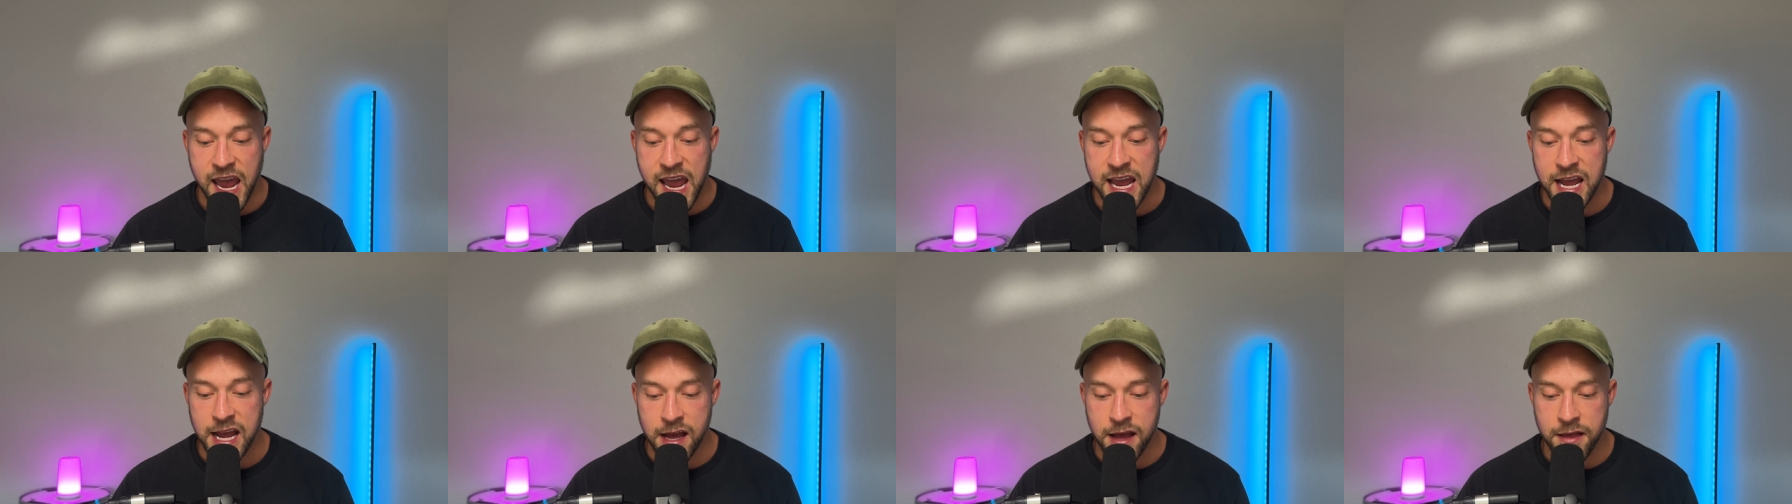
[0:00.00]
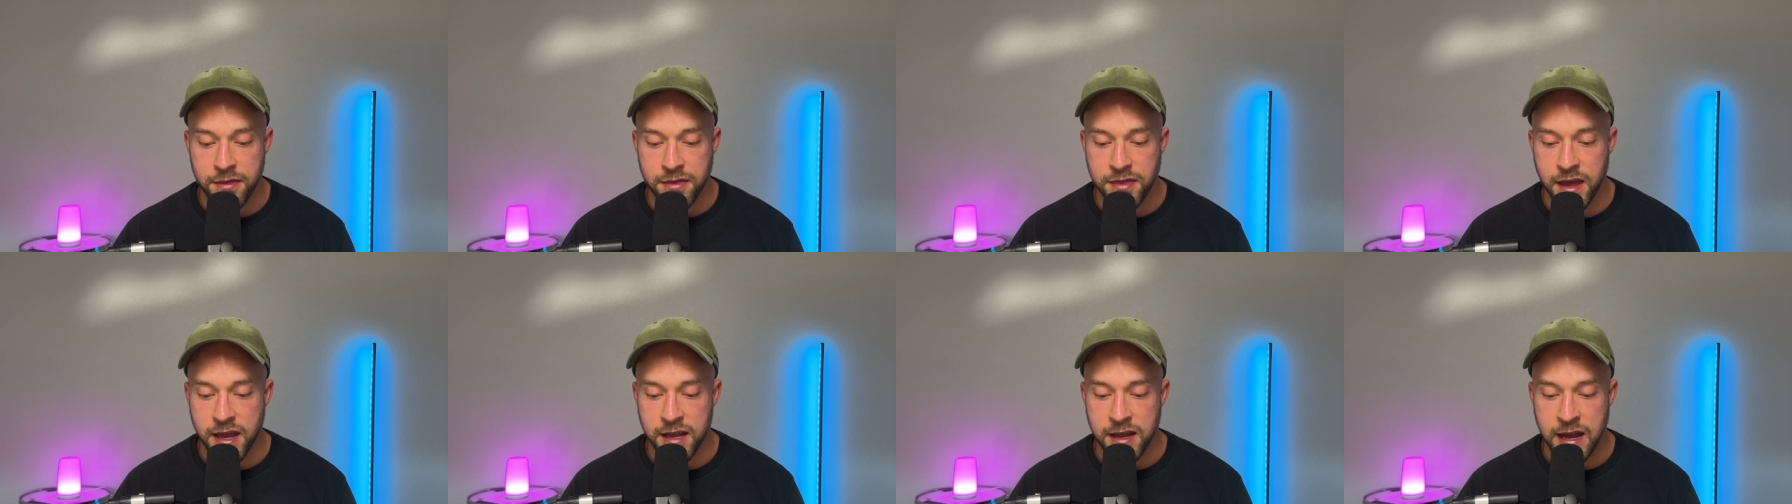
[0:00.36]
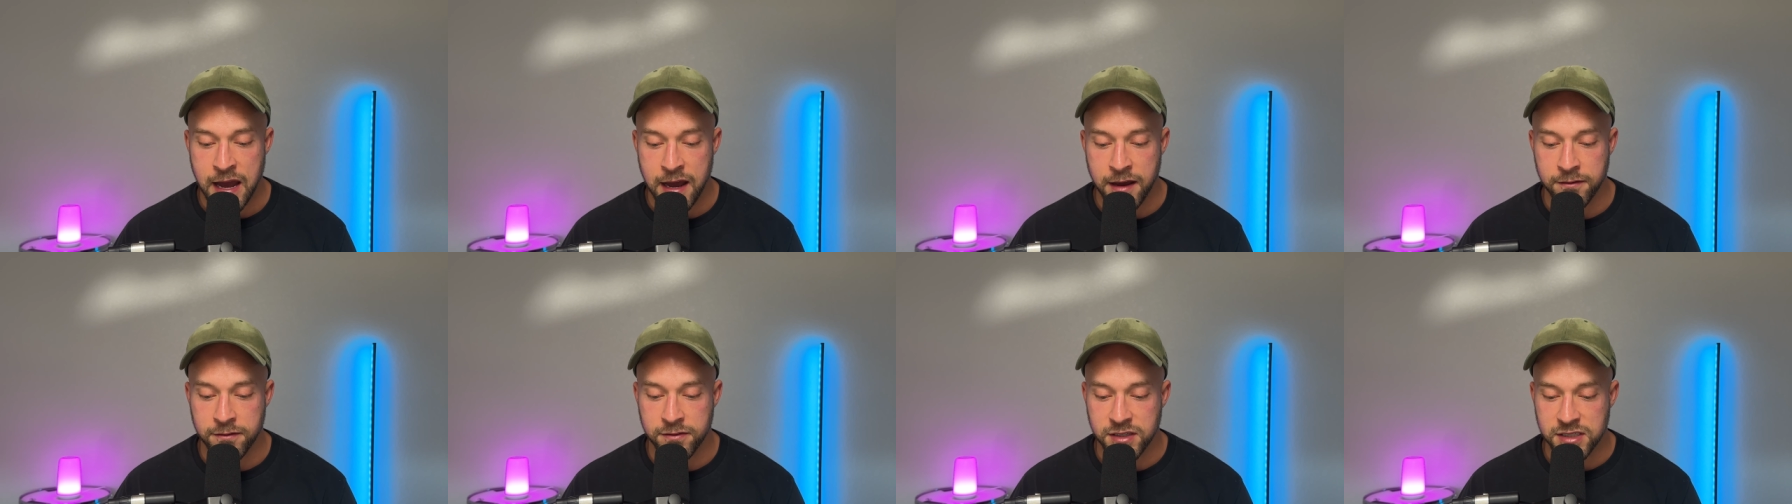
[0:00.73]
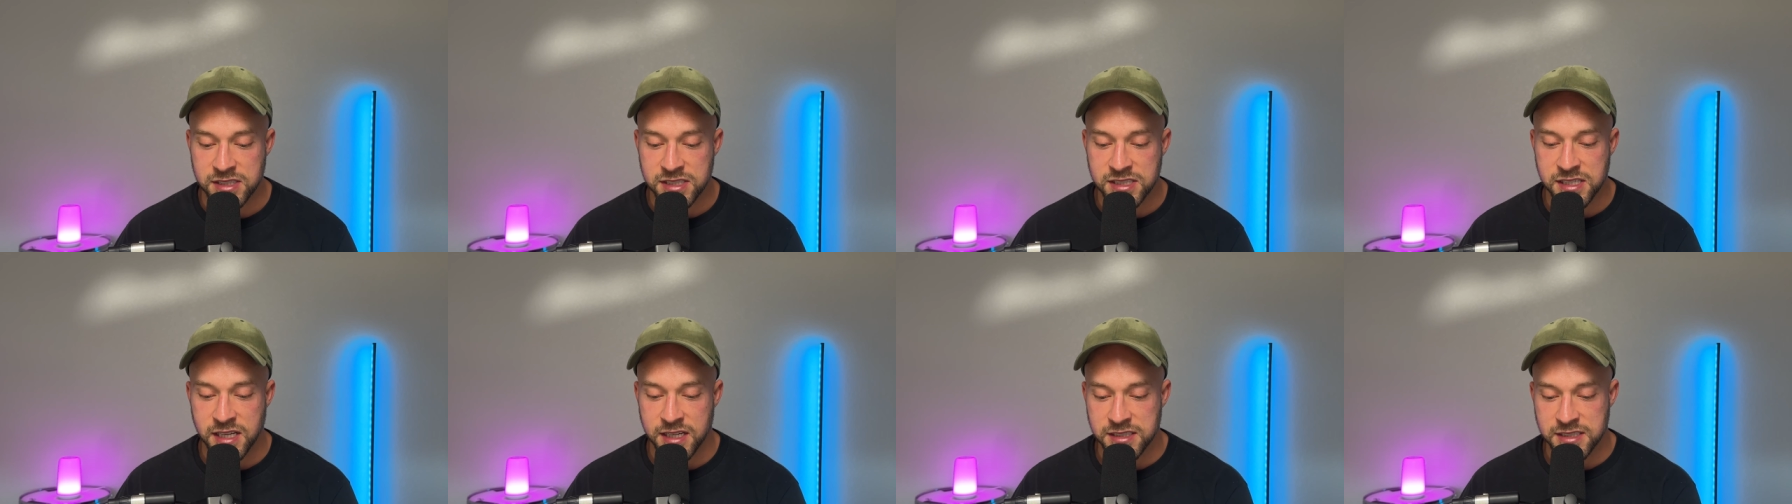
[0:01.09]
and they have the
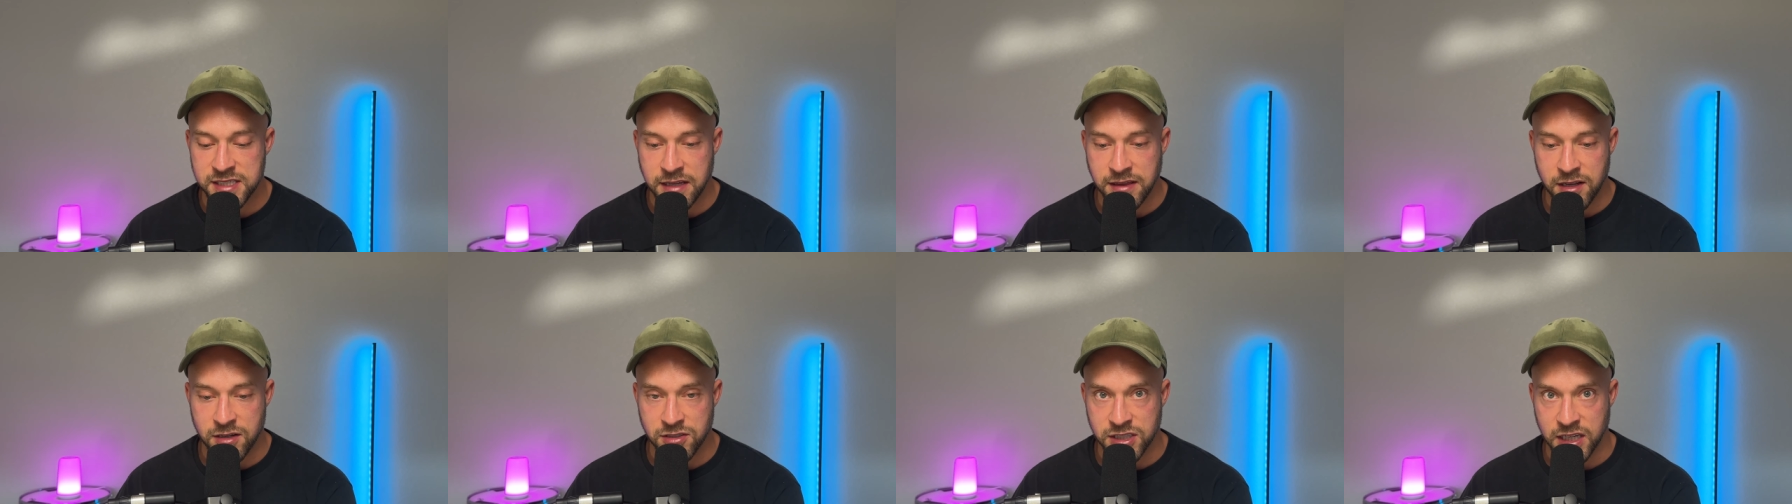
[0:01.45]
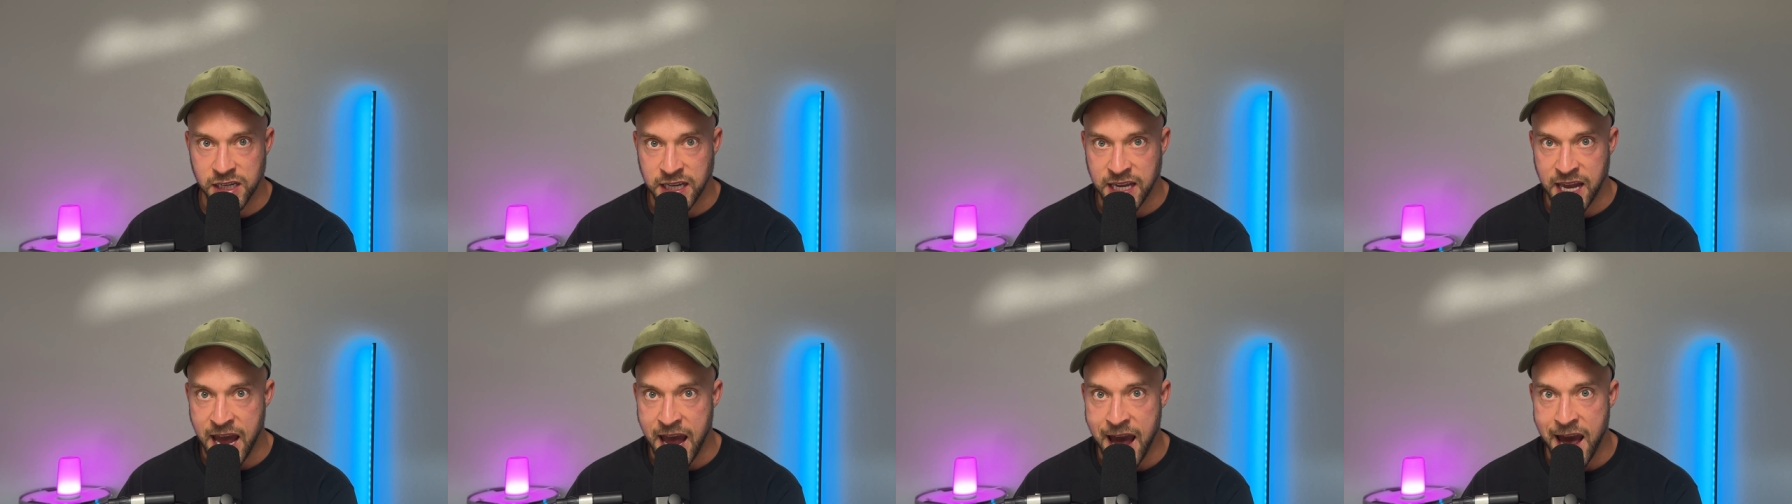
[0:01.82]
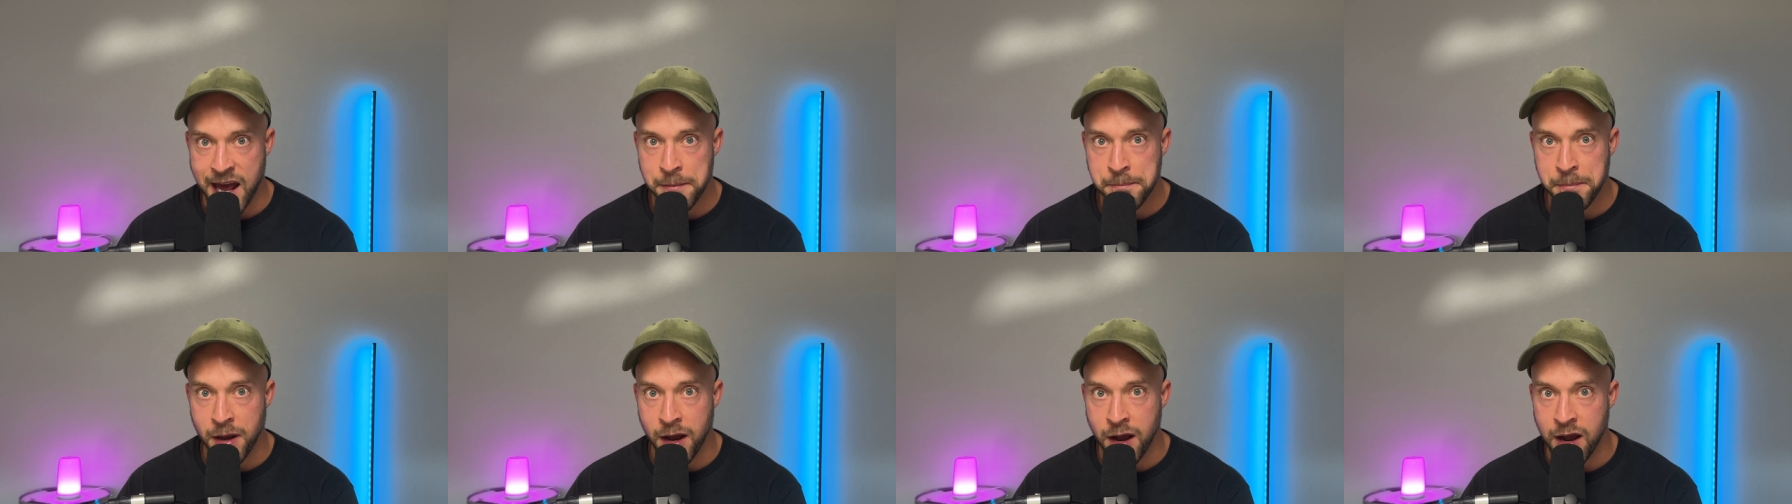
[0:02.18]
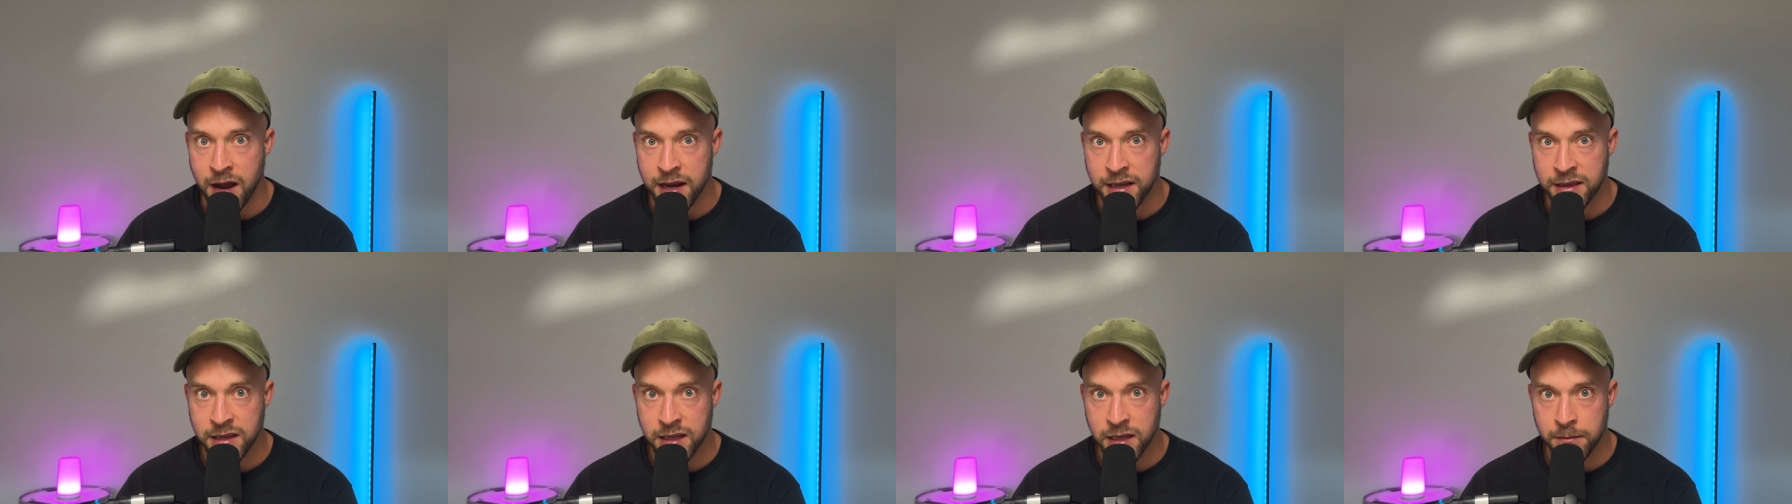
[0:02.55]
sense that there's a cat
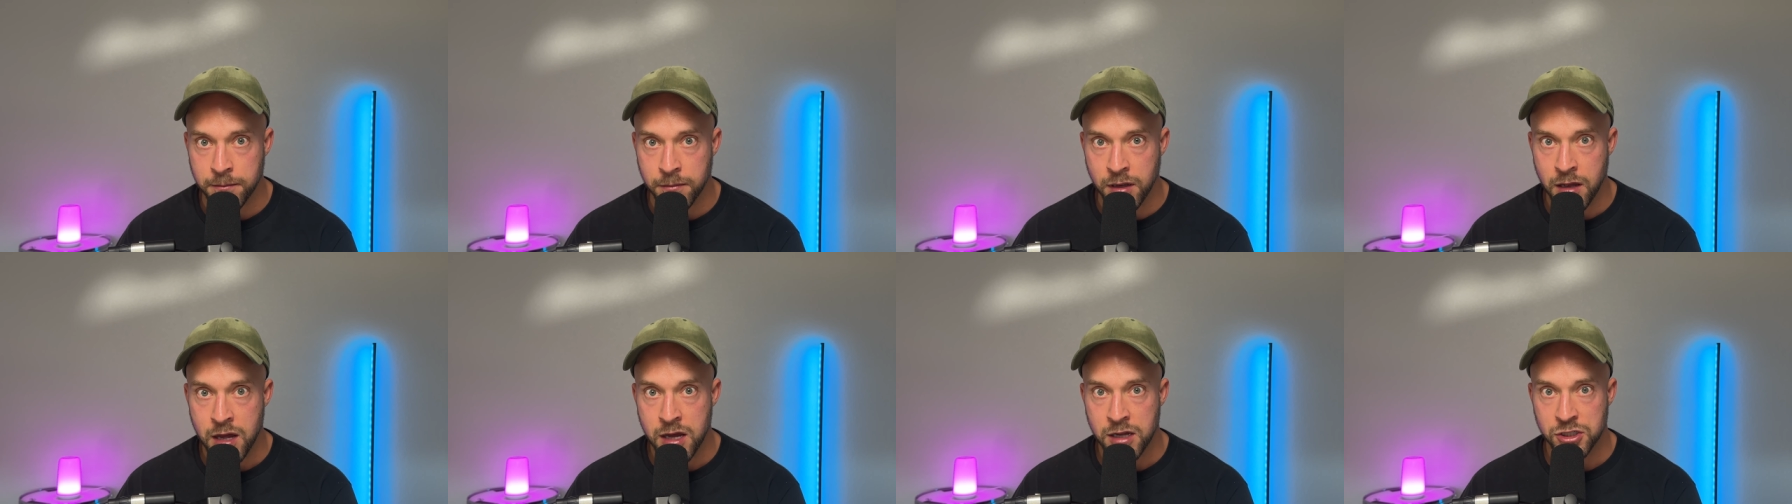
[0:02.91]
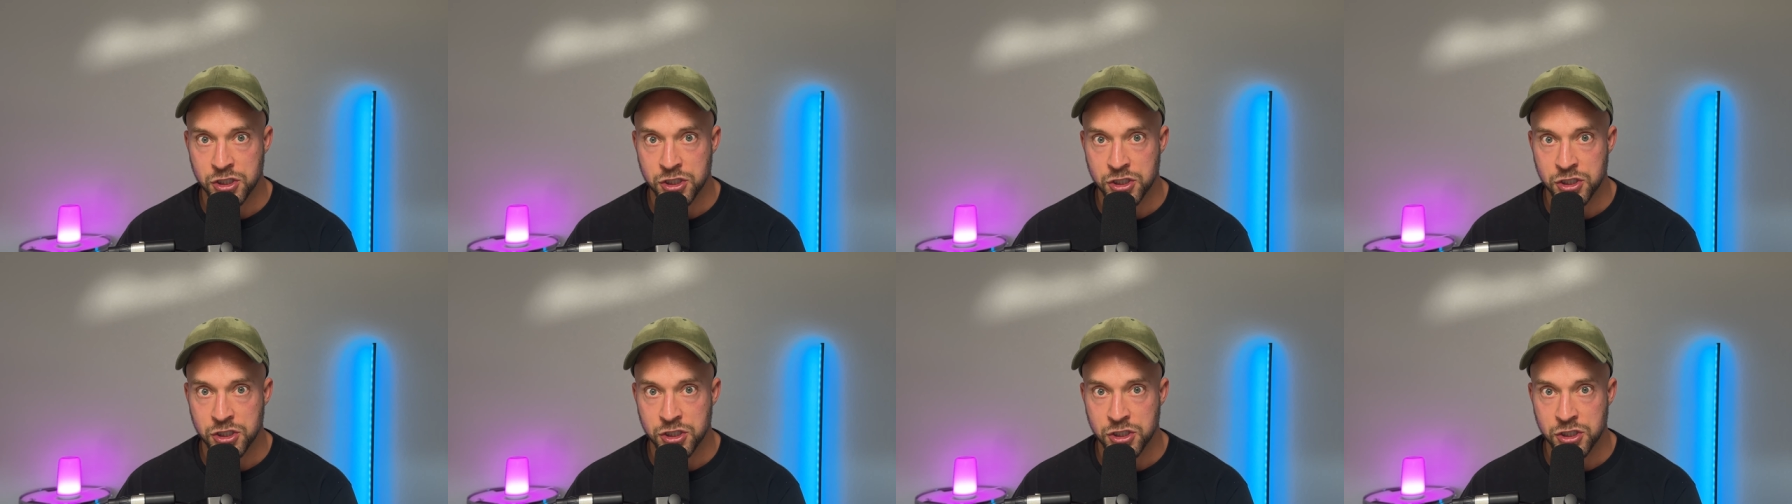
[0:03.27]
behind them